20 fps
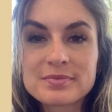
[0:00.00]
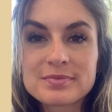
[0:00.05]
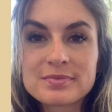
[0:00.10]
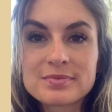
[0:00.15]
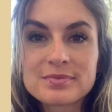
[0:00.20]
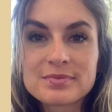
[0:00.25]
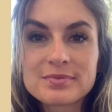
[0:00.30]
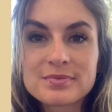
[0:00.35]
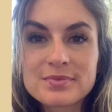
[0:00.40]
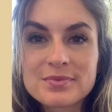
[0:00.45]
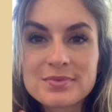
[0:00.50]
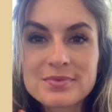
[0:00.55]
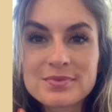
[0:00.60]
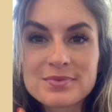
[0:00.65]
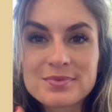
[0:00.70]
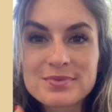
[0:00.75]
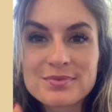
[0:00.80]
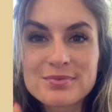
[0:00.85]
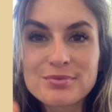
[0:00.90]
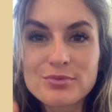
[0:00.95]
with
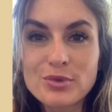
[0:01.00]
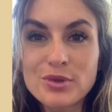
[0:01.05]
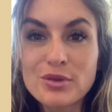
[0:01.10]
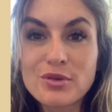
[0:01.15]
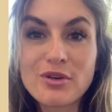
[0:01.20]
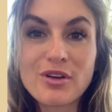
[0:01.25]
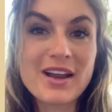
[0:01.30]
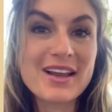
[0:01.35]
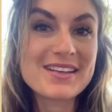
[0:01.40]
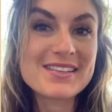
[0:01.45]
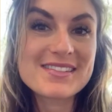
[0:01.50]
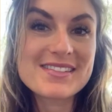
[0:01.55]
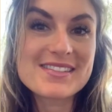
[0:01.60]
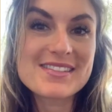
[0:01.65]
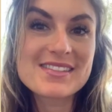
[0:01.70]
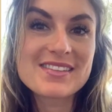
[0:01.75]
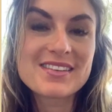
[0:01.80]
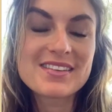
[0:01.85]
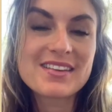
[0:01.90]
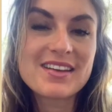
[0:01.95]
grace and
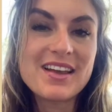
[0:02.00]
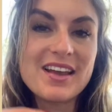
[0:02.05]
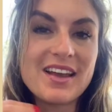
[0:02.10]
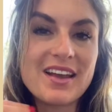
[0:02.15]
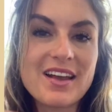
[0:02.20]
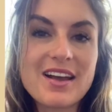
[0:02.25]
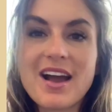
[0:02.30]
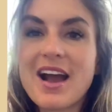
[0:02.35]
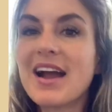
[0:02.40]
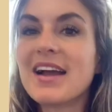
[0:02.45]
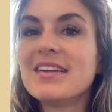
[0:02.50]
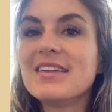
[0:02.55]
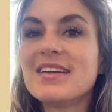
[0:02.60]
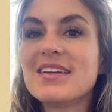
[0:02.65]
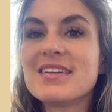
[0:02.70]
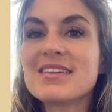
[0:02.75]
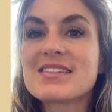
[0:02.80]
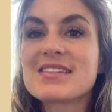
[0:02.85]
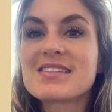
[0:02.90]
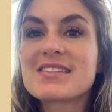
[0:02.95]
kindness and
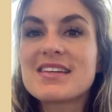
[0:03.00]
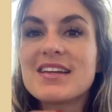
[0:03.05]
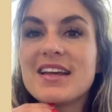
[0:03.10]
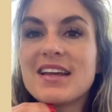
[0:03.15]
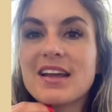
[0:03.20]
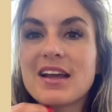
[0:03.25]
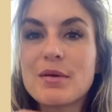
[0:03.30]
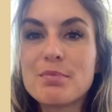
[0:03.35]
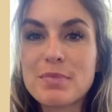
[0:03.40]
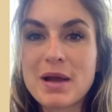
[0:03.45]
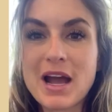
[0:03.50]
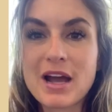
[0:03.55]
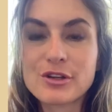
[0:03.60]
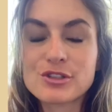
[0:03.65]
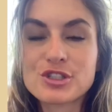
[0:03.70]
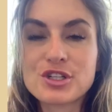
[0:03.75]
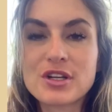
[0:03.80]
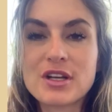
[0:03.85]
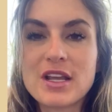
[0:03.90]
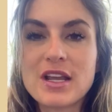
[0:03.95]
compassion, in
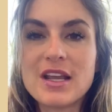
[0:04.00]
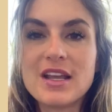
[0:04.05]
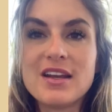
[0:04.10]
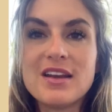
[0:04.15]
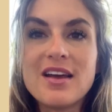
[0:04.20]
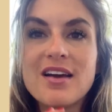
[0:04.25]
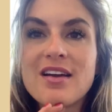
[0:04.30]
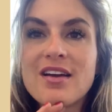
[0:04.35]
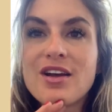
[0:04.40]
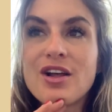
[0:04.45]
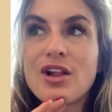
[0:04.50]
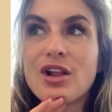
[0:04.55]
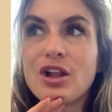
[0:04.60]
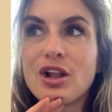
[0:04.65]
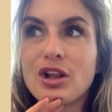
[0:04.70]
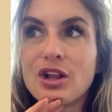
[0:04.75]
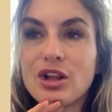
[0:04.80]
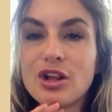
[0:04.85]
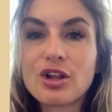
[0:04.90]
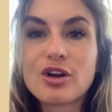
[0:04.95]
learning
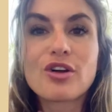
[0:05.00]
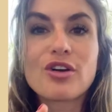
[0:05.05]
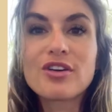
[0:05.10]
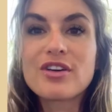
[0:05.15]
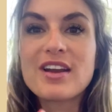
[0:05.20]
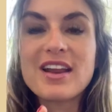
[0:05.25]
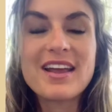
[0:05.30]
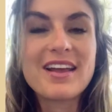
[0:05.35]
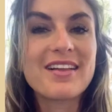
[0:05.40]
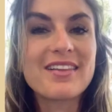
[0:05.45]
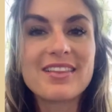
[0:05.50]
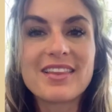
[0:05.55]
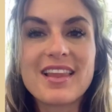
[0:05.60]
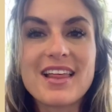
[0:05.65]
lessons